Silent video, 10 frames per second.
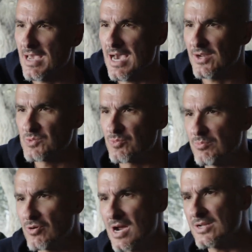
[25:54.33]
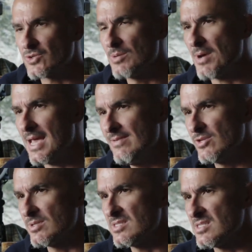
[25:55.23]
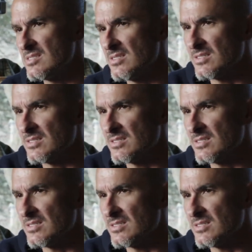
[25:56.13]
How does proprietary behavior exist